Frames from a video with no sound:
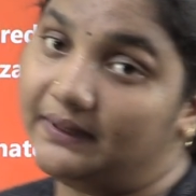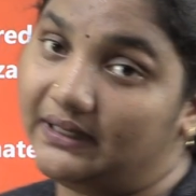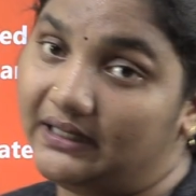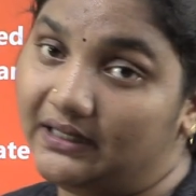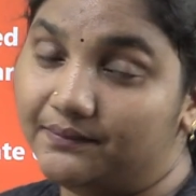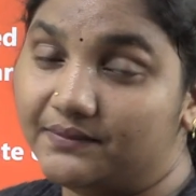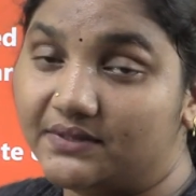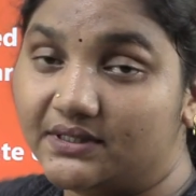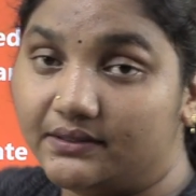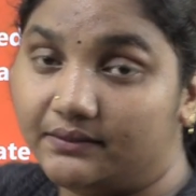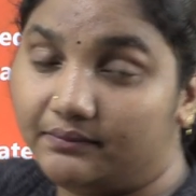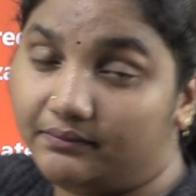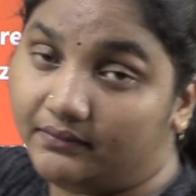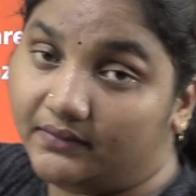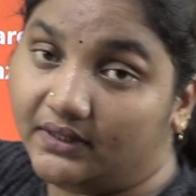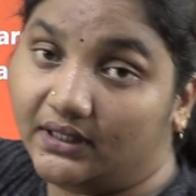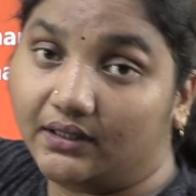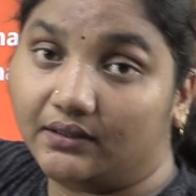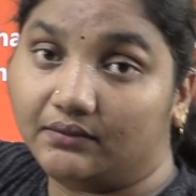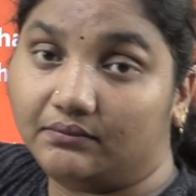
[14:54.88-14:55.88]
prelims.
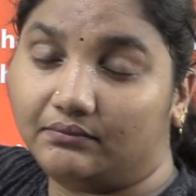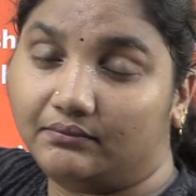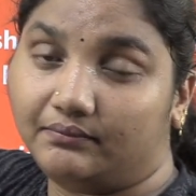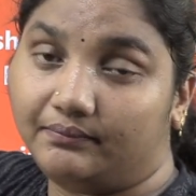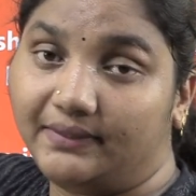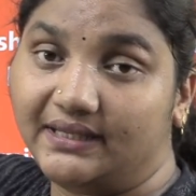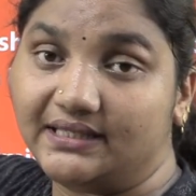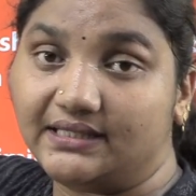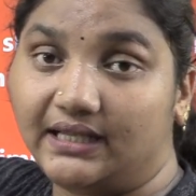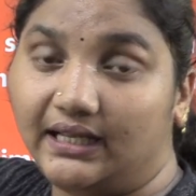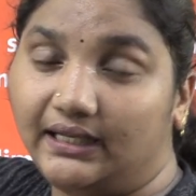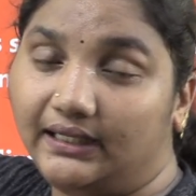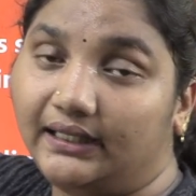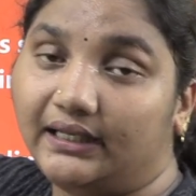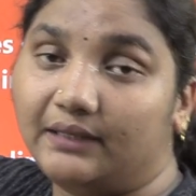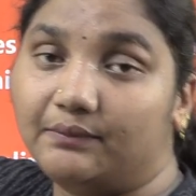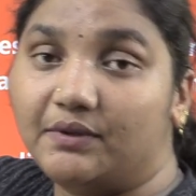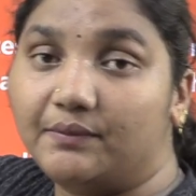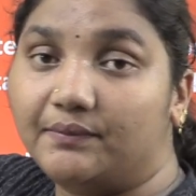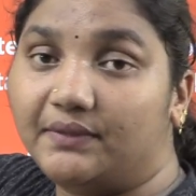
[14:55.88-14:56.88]
Basically
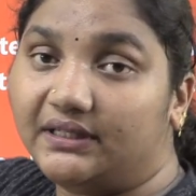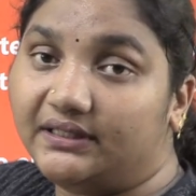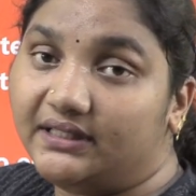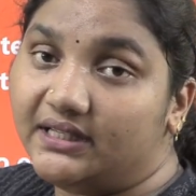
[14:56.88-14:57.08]
remember